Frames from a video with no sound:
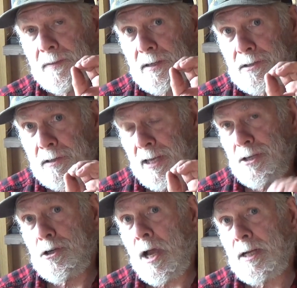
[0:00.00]
the slick
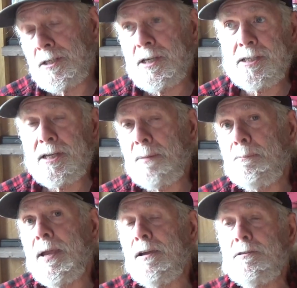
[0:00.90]
shots, because it
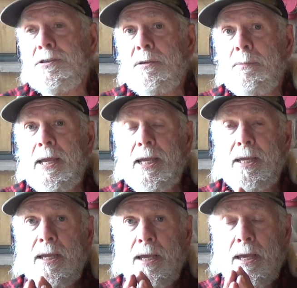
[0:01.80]
appears to
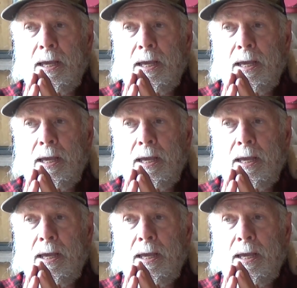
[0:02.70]
me